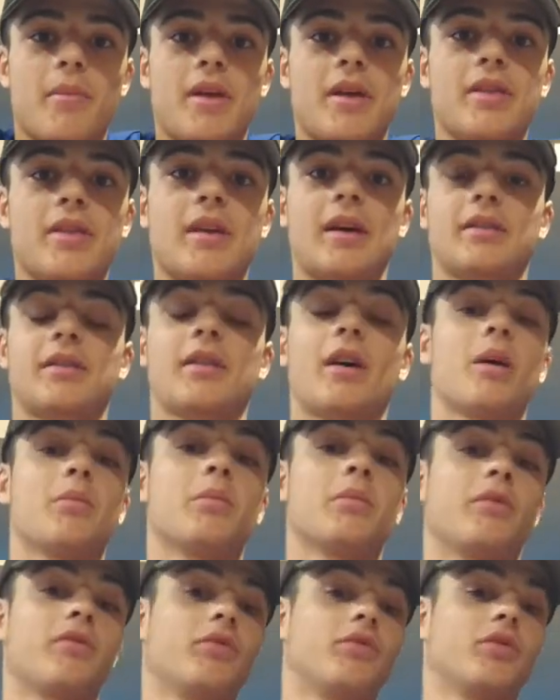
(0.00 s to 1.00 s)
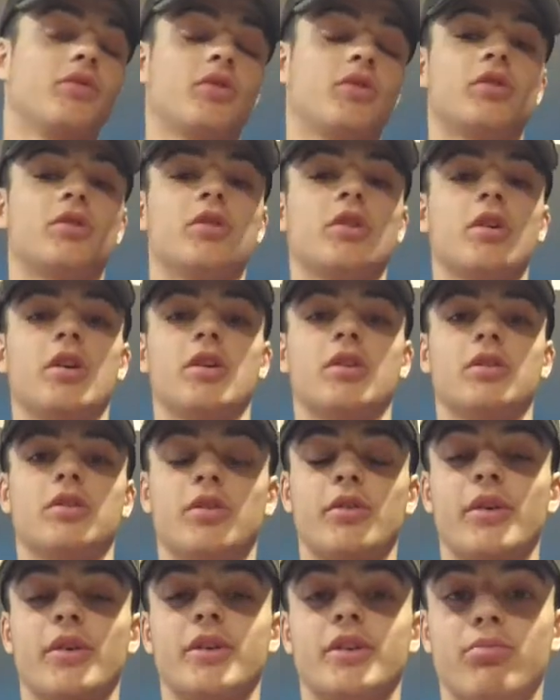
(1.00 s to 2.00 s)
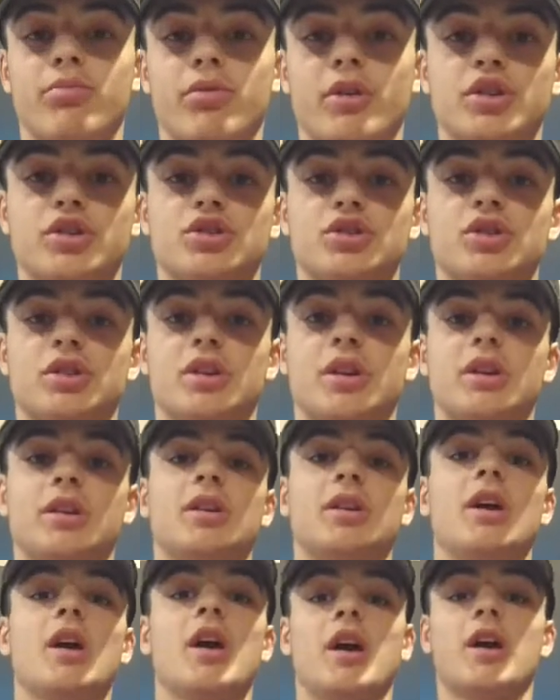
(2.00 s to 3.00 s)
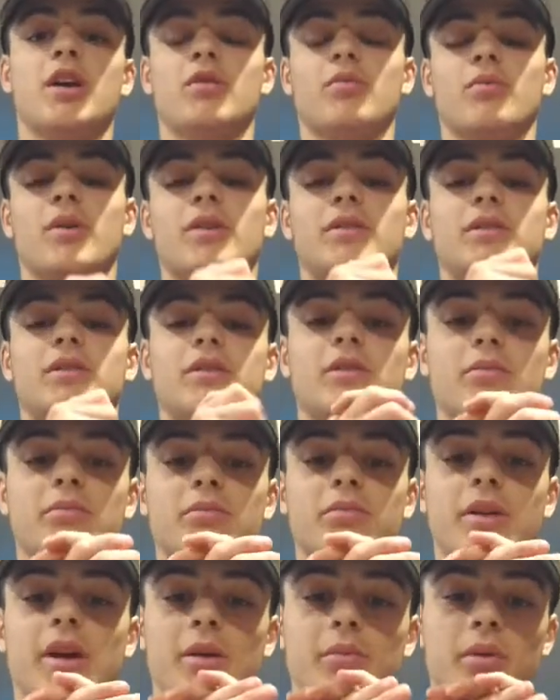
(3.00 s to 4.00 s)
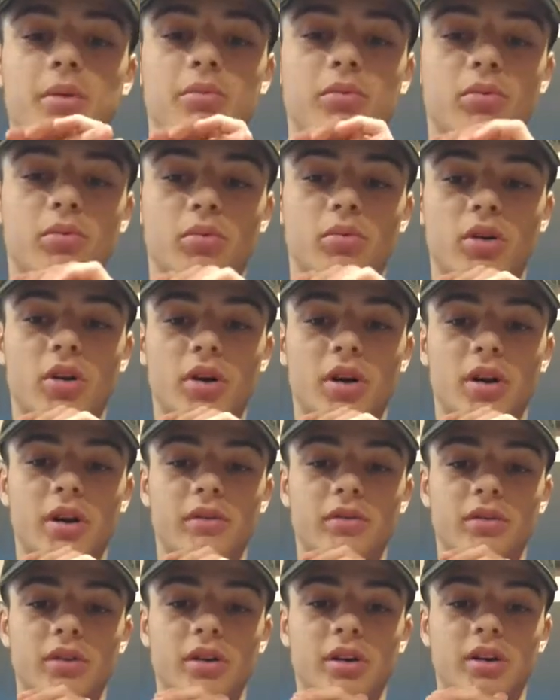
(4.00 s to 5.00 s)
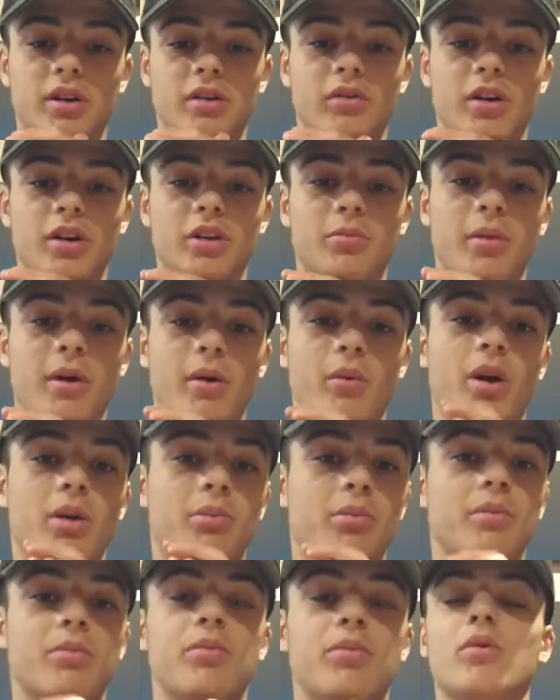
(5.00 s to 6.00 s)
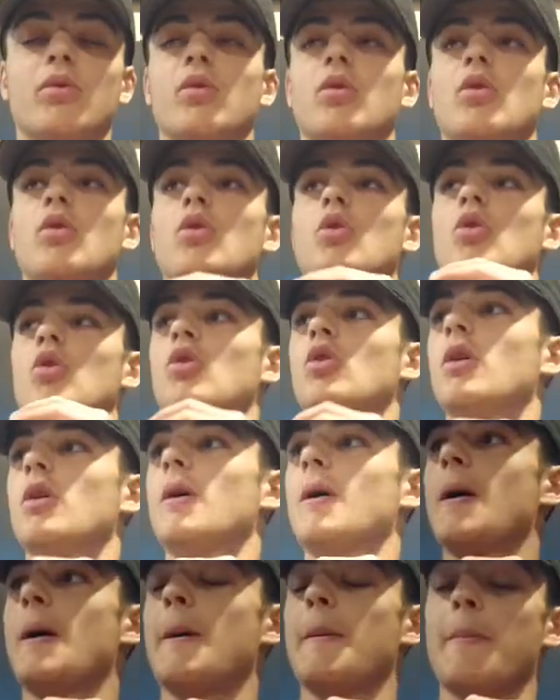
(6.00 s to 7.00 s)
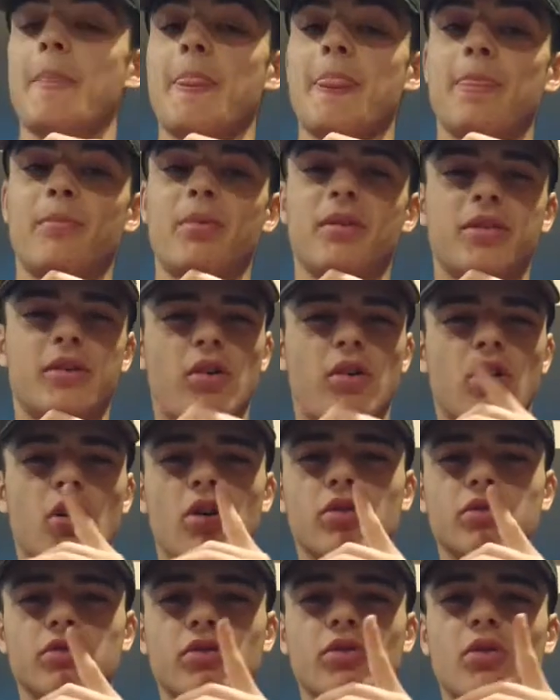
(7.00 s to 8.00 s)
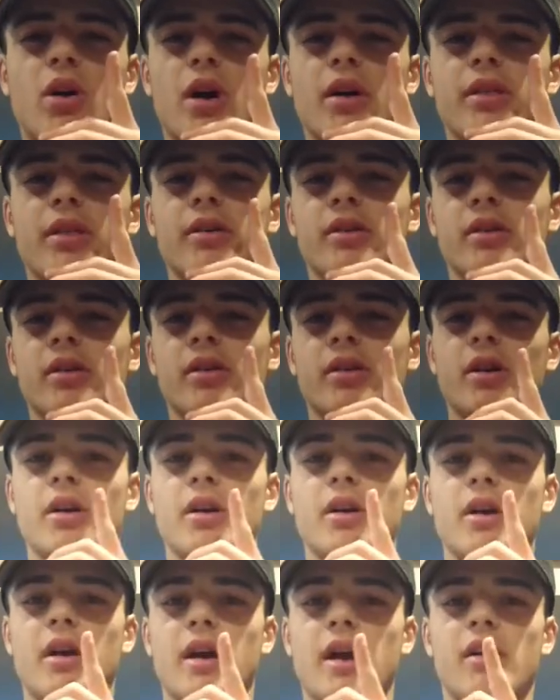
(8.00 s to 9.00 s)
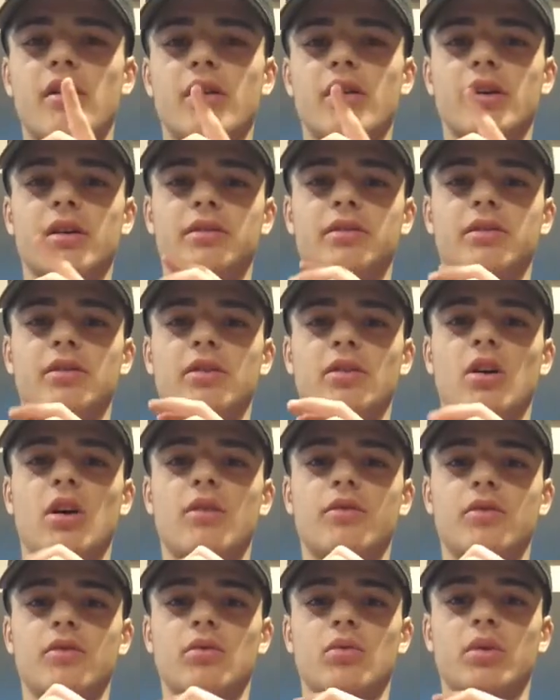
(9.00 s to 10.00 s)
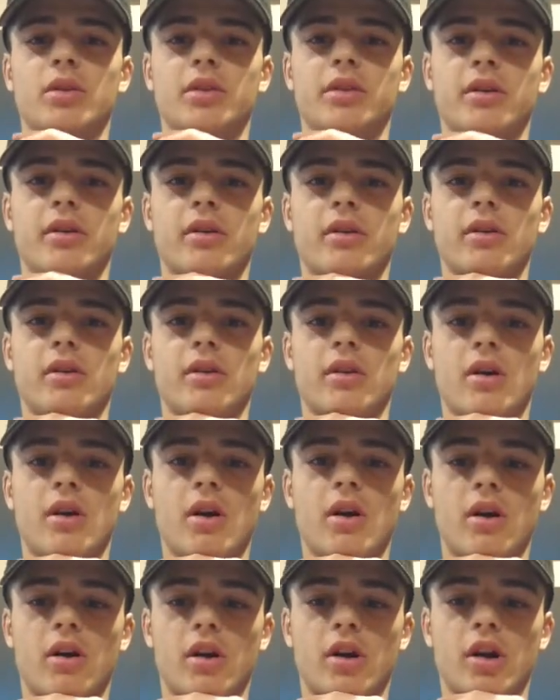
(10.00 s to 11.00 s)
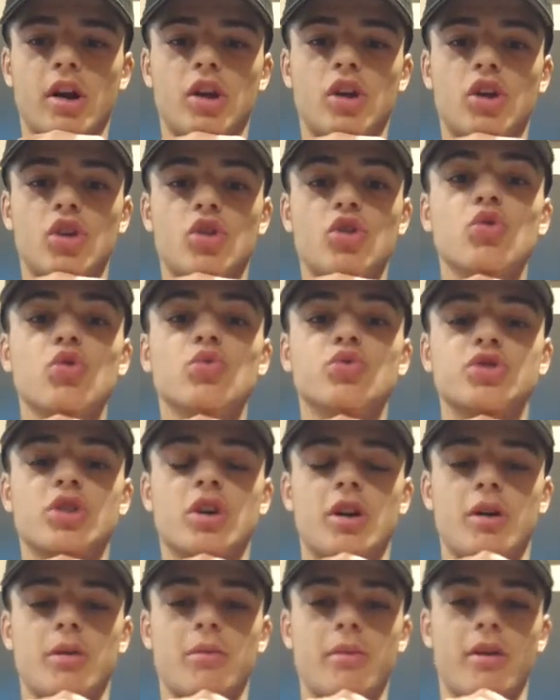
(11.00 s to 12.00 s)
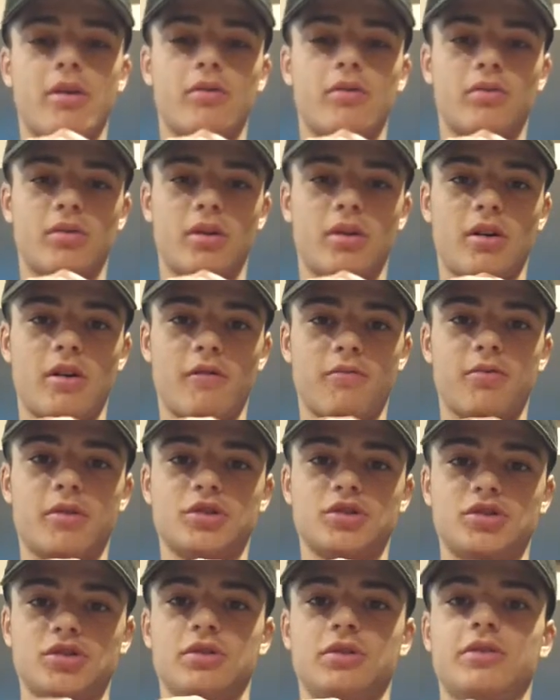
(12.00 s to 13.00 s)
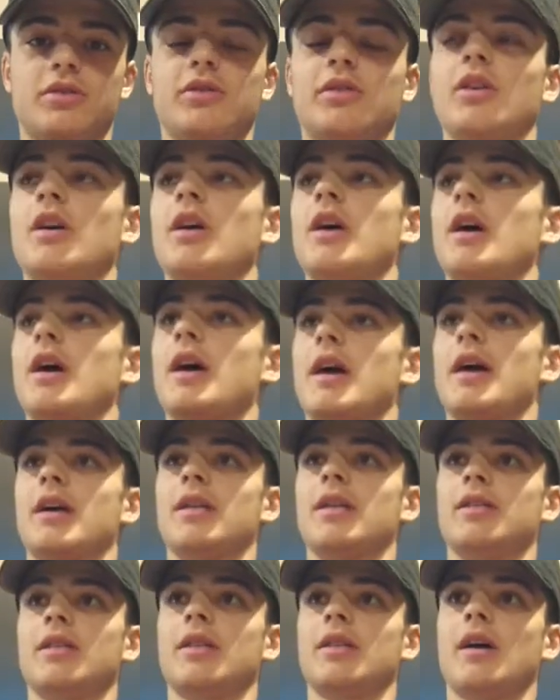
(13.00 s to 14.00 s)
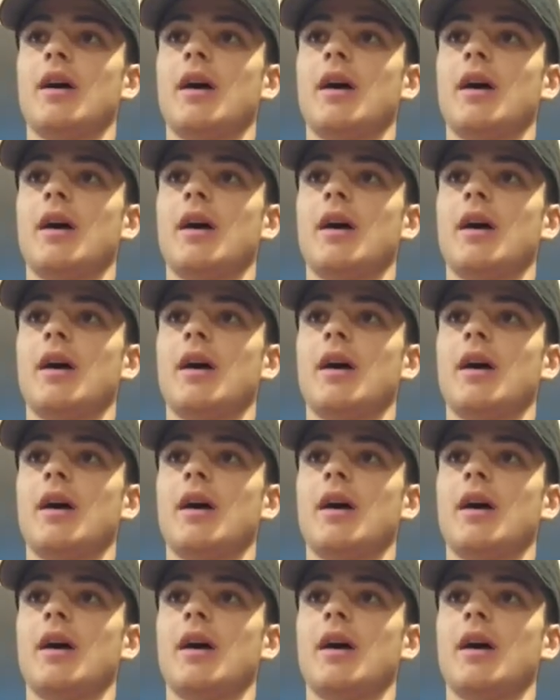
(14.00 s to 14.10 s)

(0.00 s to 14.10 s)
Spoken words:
in that time of the Great Depression and racism, black people were not given any rights by white people. But there are also other areas in the novel where there are a huge amount of prejudice, and